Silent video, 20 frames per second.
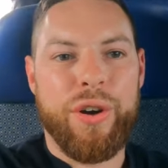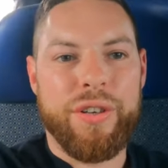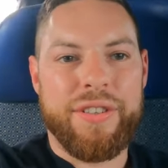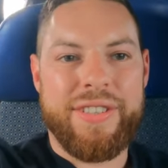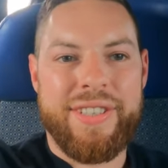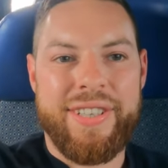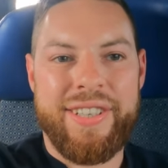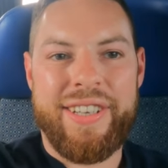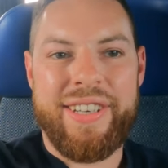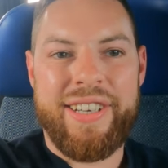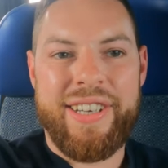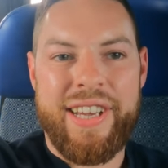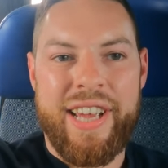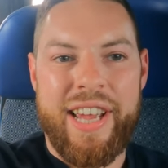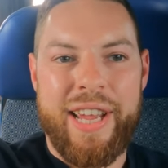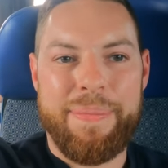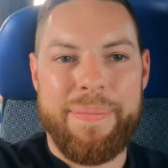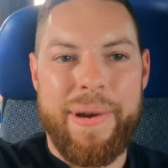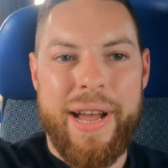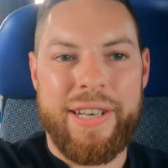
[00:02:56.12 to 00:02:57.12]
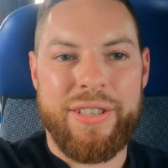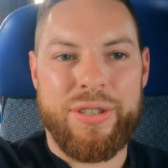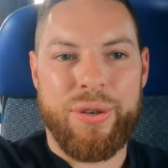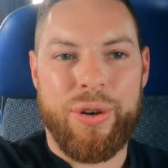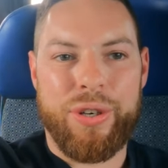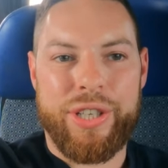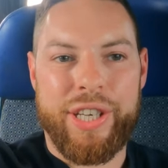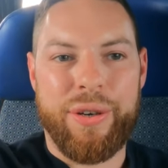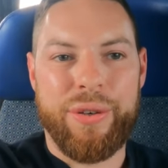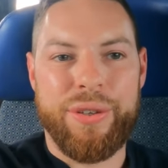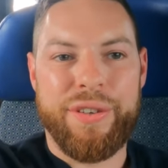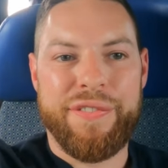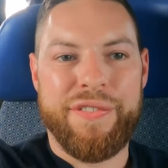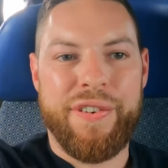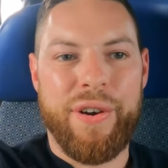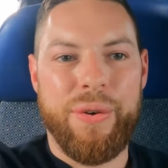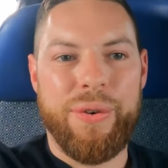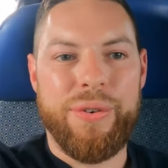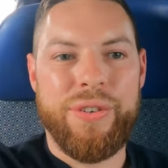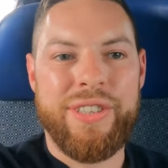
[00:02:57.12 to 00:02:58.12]
got a man talking on the
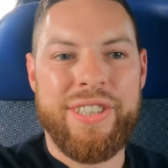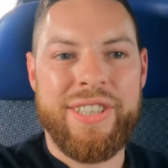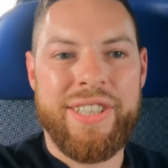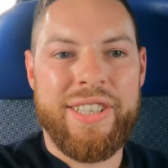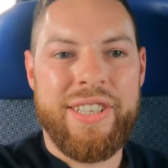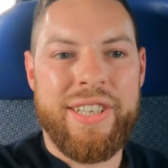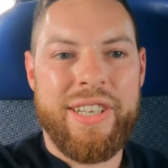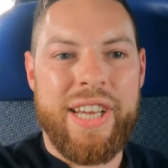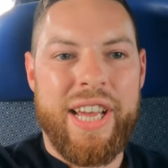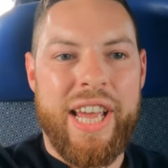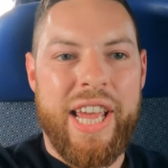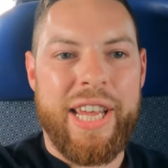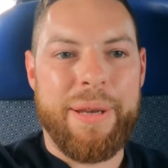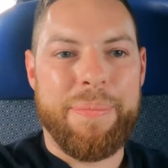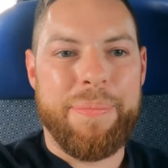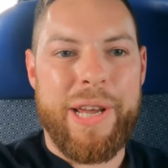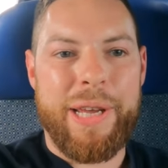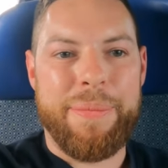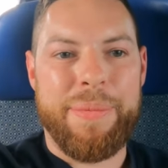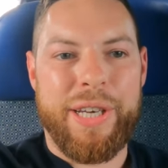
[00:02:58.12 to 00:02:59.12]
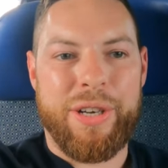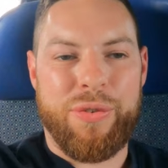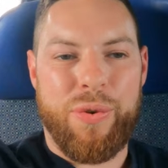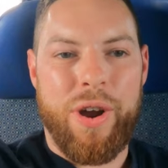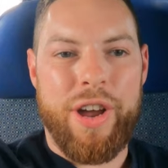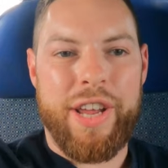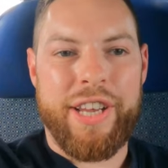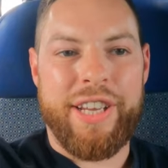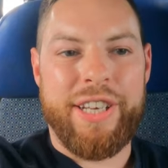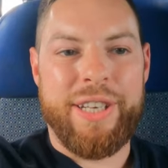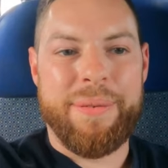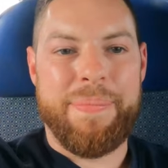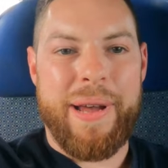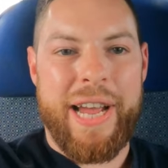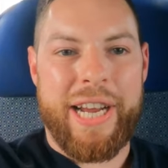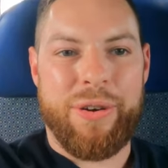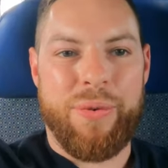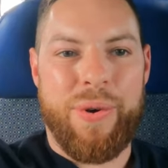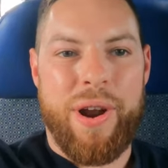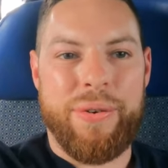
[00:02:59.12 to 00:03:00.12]
phone, a baby crying in the
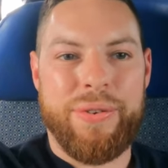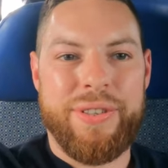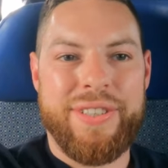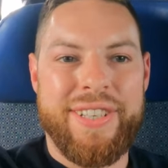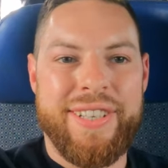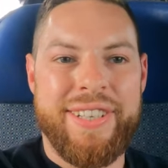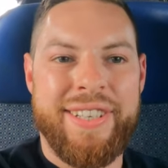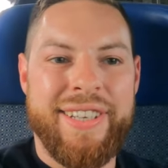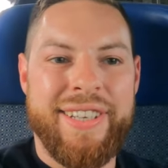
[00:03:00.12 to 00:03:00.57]
background,